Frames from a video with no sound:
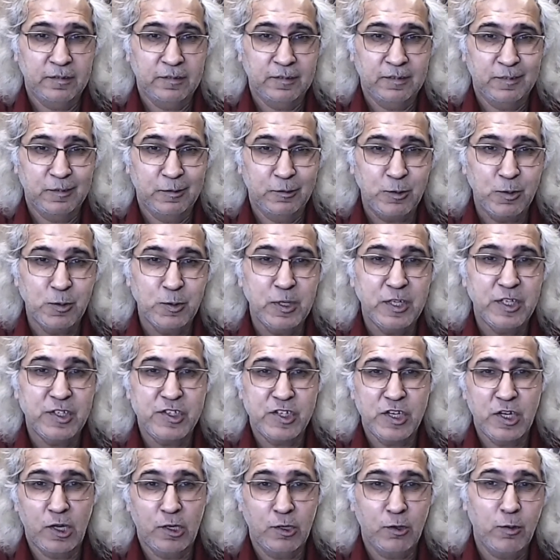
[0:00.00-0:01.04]
Ngugi
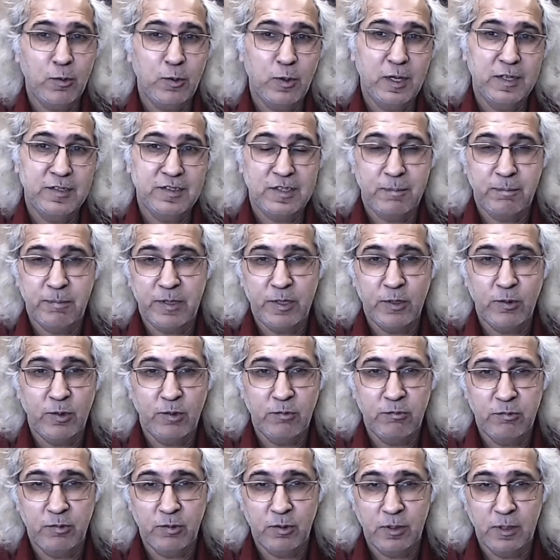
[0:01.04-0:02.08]
Thiong'o has a
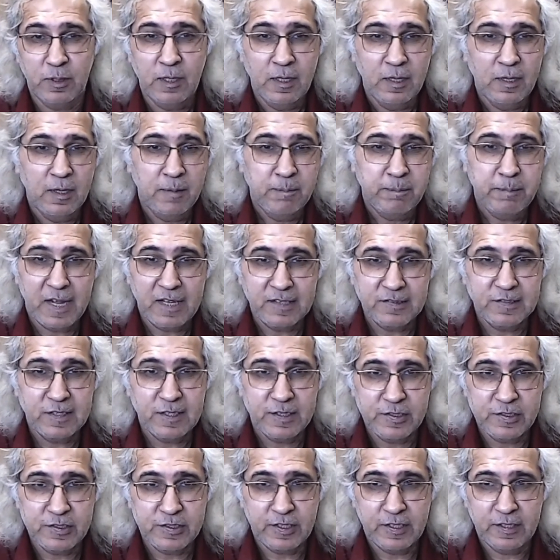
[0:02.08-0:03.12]
beautiful
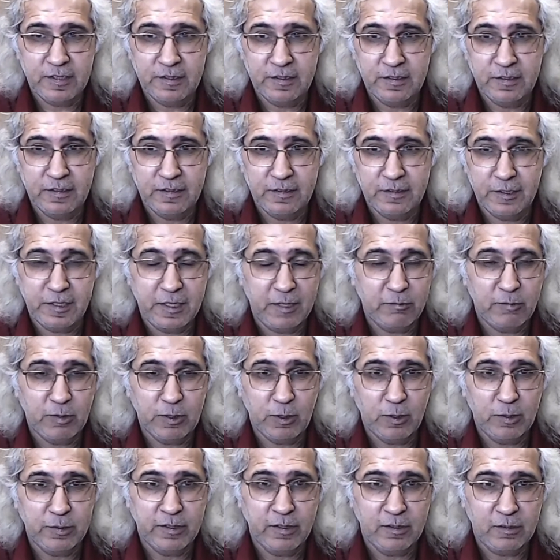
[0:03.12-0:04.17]
passage in The Devil
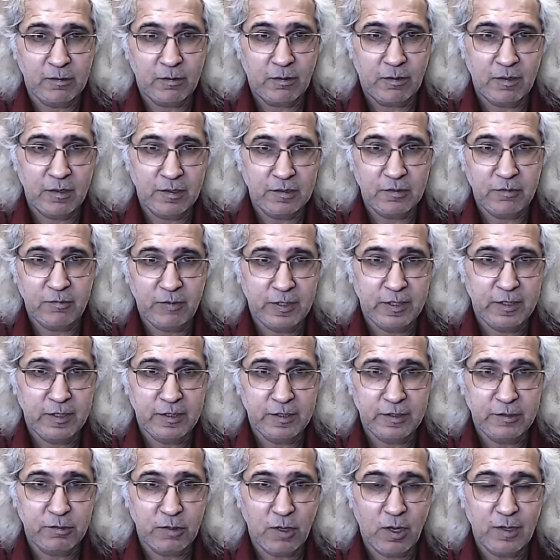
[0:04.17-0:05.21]
on the Cross where he
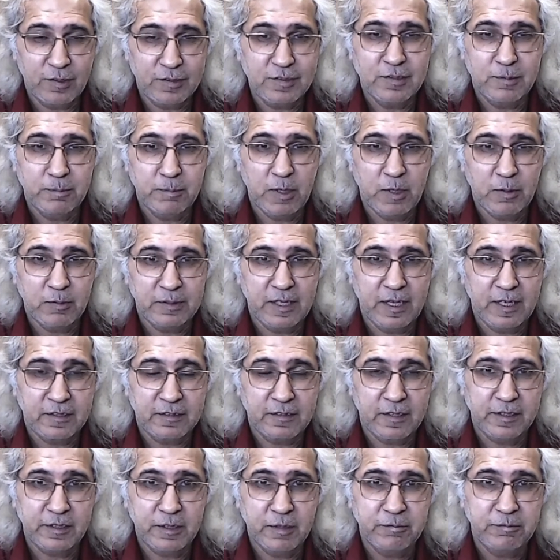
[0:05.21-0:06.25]
talks about that
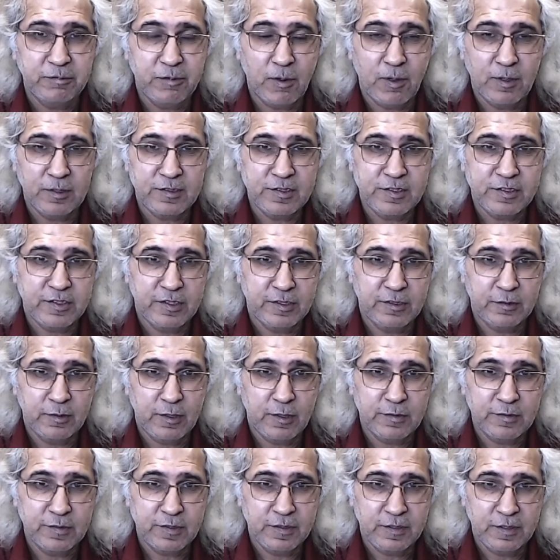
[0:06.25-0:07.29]
kind of false
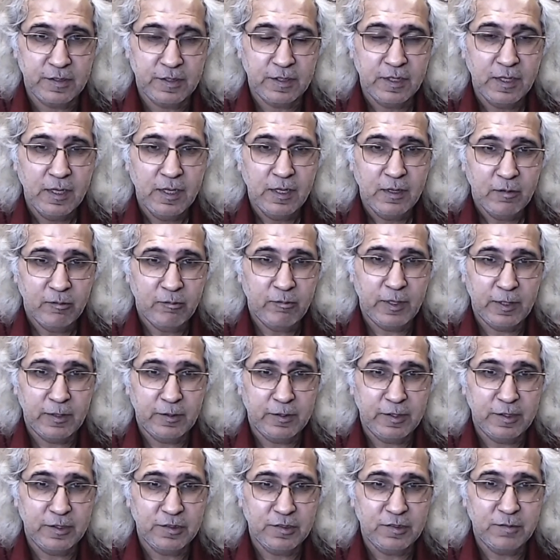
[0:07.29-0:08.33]
generosity, where
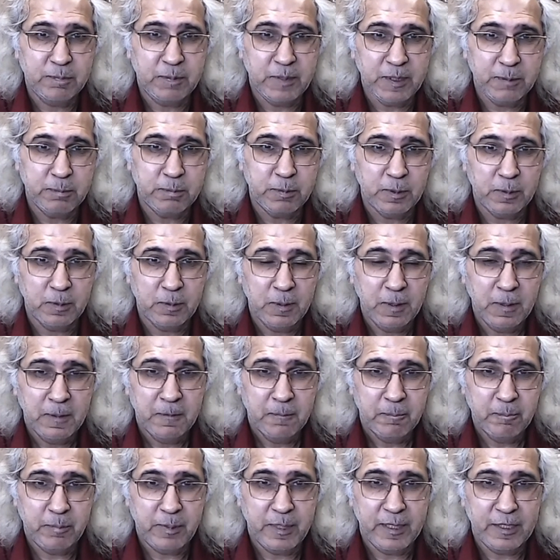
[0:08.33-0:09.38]
these people
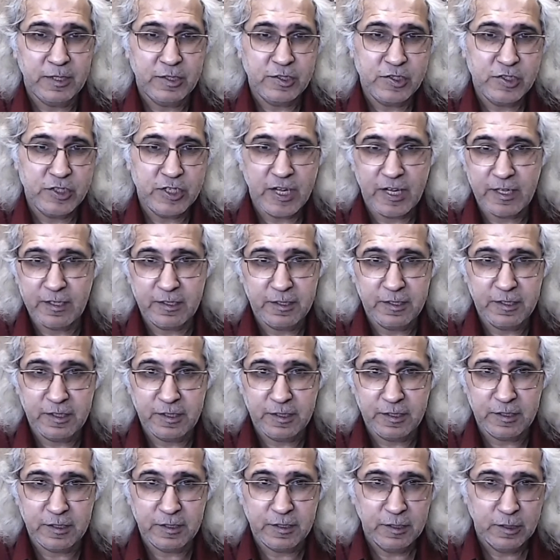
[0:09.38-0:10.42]
bring
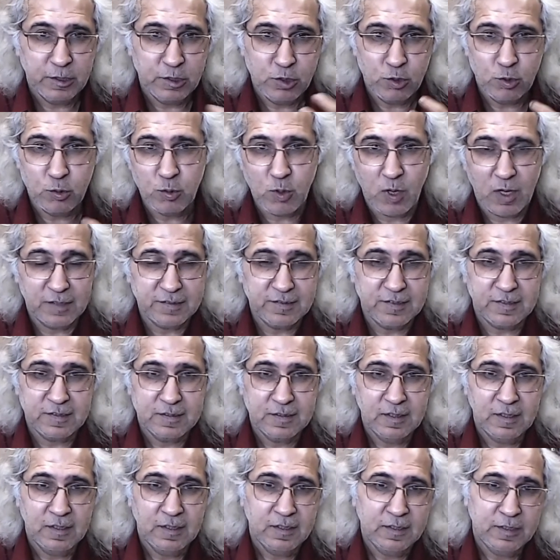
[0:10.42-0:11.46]
charity to us
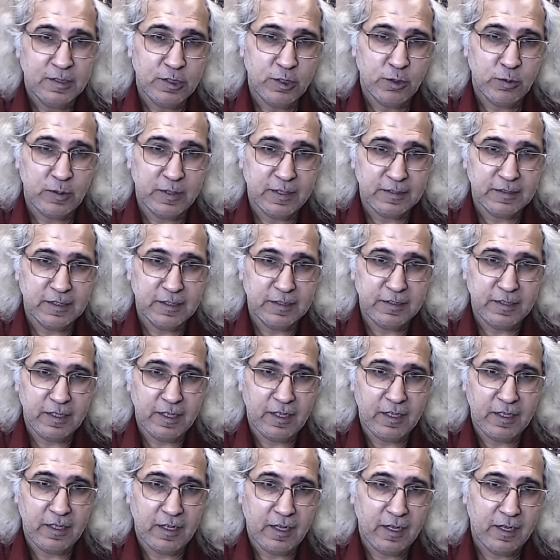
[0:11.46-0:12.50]
during the
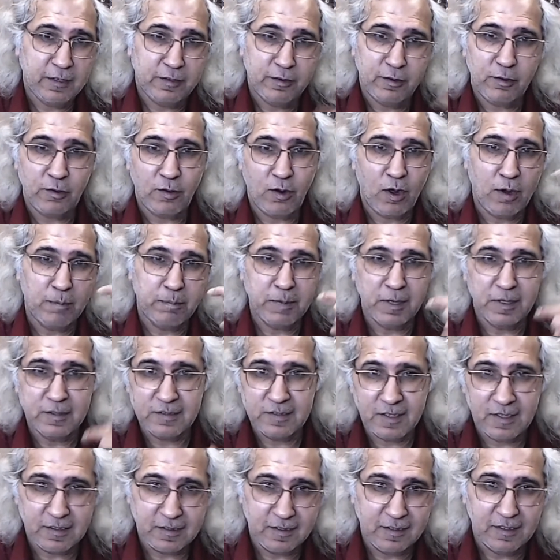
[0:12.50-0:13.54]
day and rob us
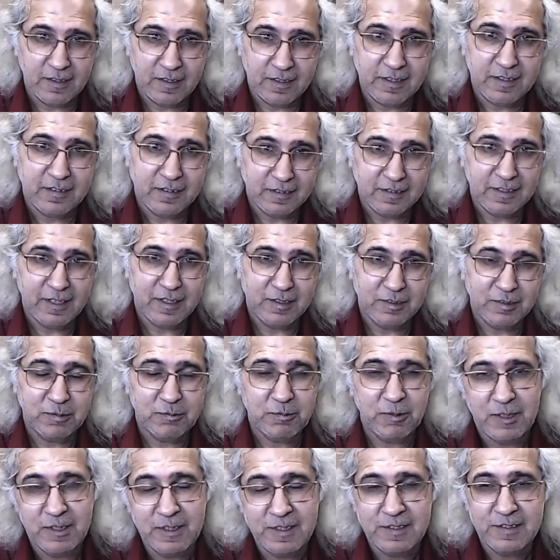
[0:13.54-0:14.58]
at night. That's
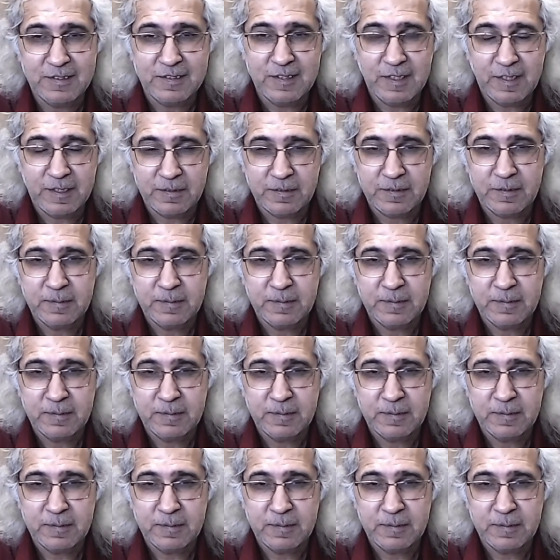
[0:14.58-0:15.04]
what he says.